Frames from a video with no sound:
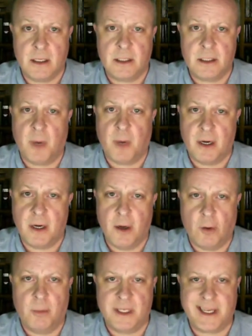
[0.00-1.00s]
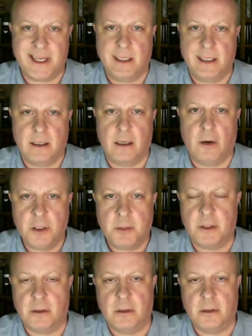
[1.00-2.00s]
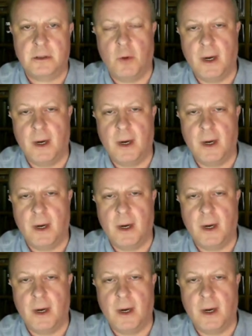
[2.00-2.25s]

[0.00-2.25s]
is by not presenting at hospitals